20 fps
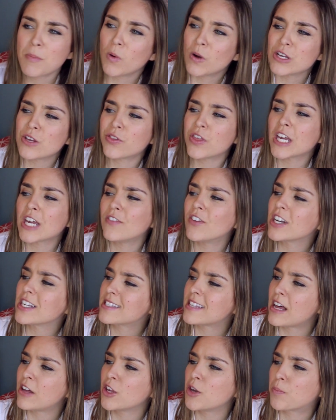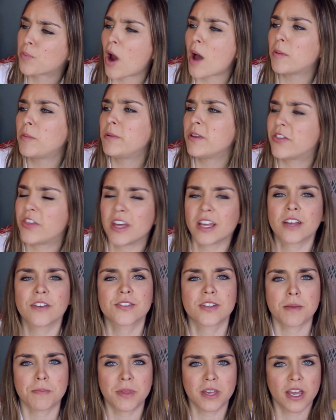But when you think of a gazelle, you probably think
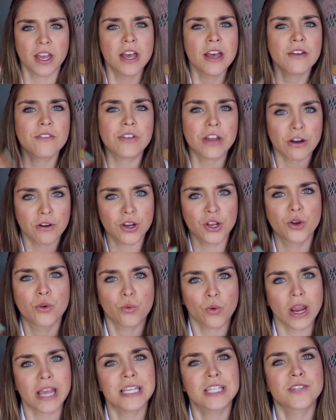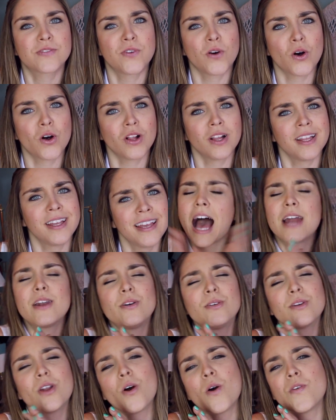of something very graceful. I
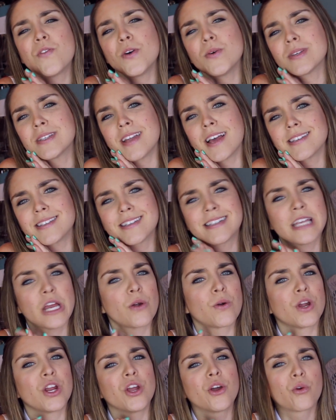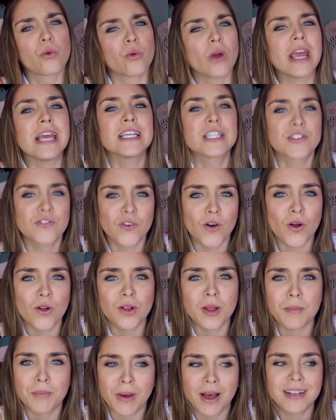don't know if it was necessarily
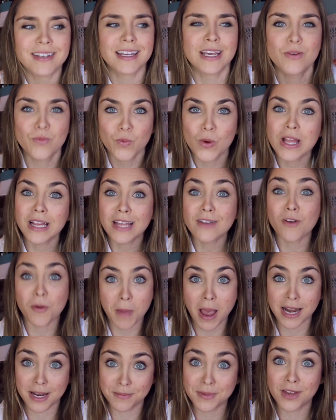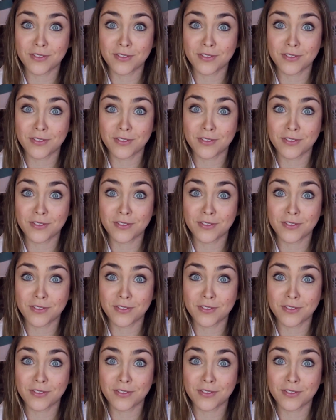graceful, but it really reminded